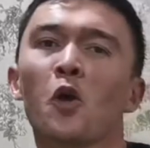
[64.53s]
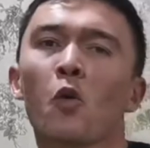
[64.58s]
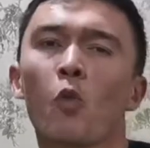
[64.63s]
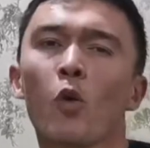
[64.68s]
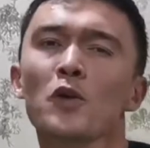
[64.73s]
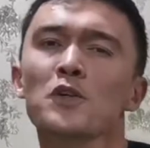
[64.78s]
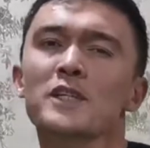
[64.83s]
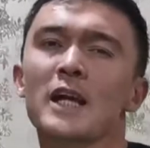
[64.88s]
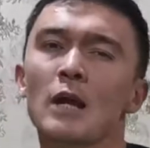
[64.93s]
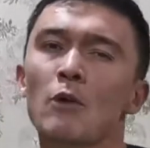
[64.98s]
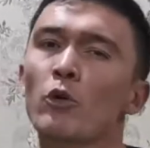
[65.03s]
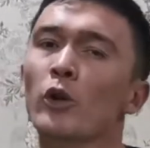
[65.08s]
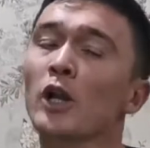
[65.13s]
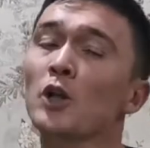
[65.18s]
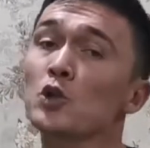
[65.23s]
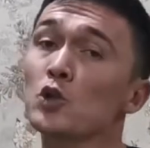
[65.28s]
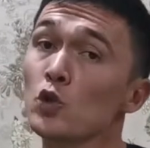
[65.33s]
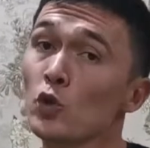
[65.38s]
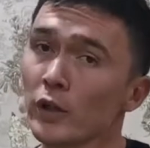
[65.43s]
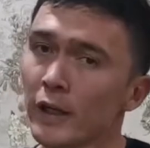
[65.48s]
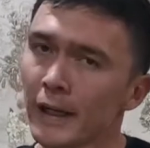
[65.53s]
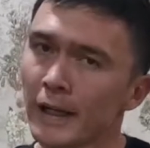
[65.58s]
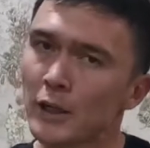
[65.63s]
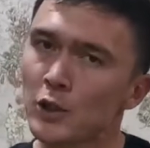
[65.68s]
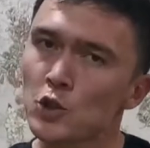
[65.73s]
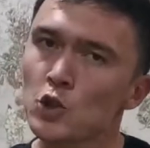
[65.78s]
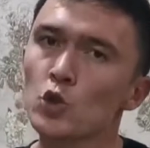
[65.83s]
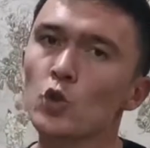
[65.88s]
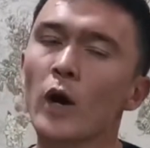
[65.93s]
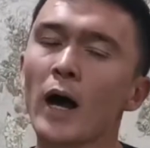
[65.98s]
what I want to do
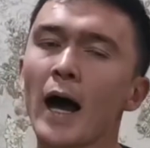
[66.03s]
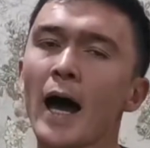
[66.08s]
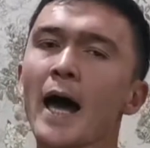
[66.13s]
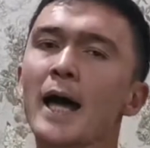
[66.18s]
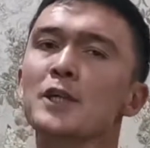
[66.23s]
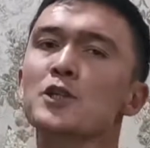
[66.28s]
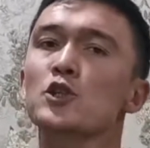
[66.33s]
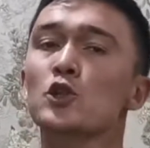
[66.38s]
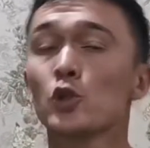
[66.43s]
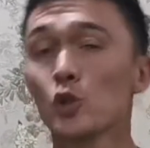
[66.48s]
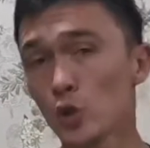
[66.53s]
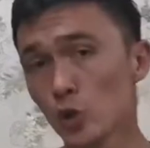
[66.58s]
is to ask